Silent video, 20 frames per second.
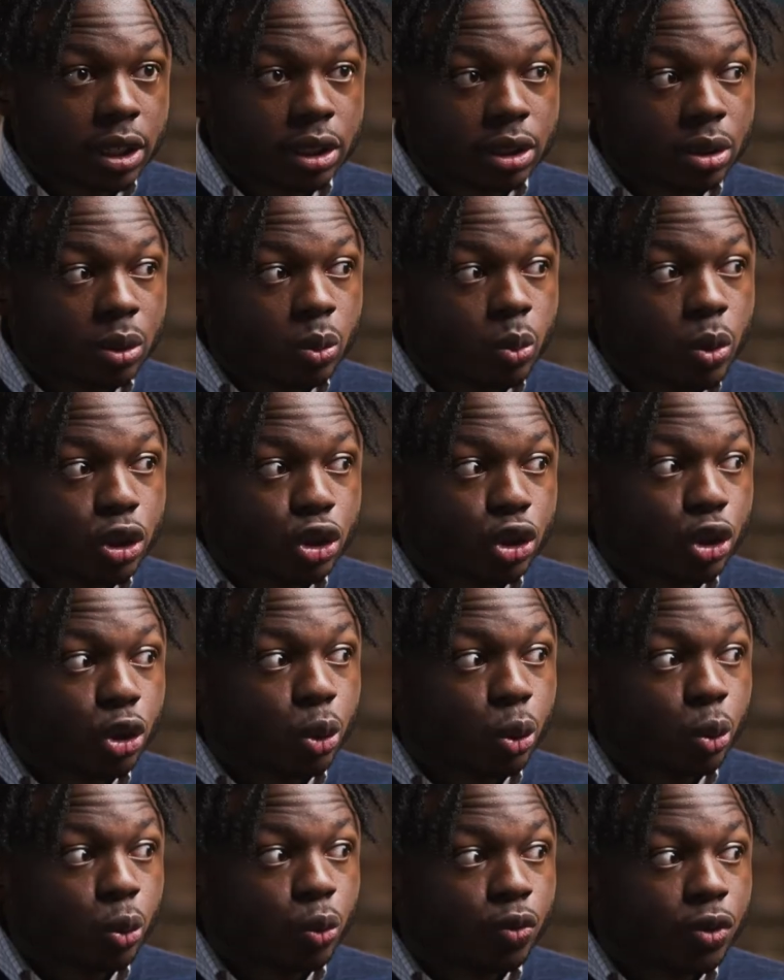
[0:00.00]
and to what
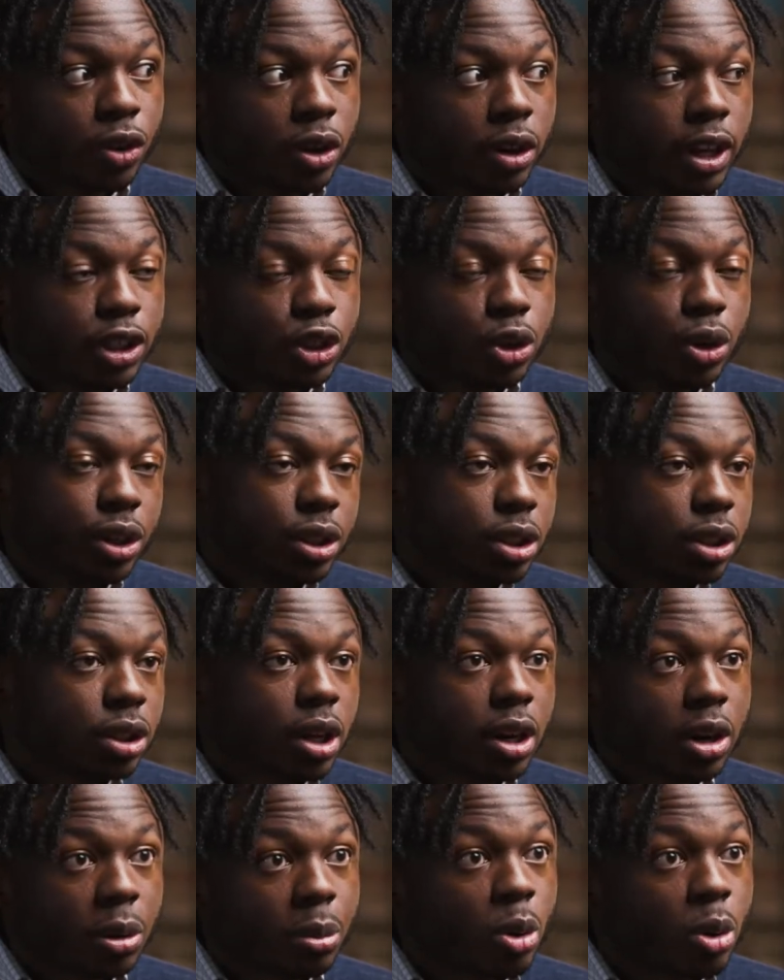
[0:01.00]
you feel that you need to study